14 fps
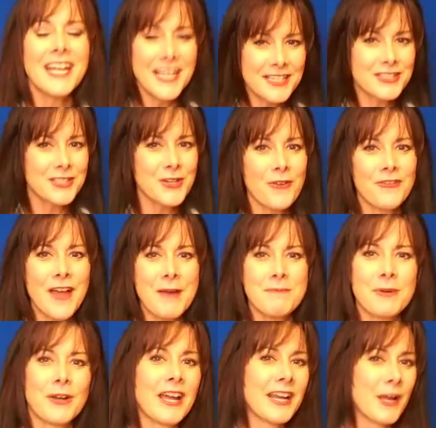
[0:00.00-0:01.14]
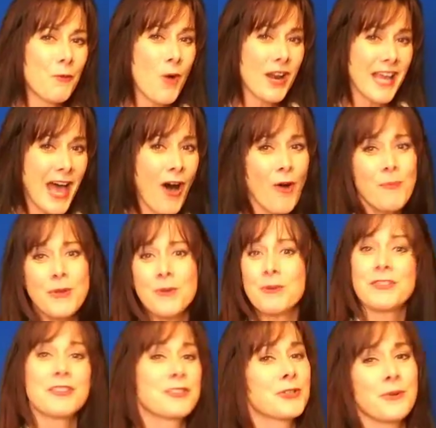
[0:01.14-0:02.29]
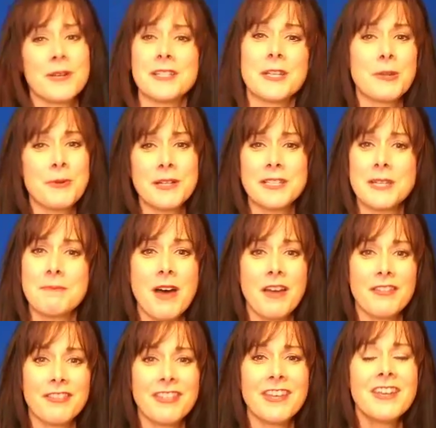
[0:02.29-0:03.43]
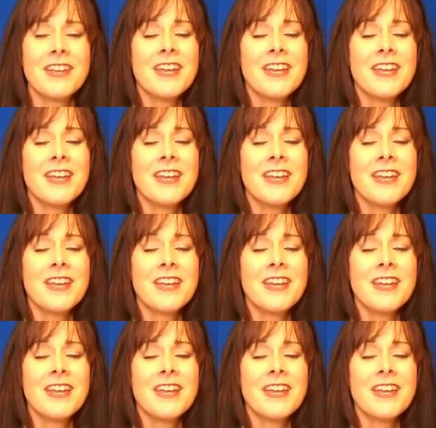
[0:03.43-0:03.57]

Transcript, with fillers: It's November and I want to help you with this crazy crazy month.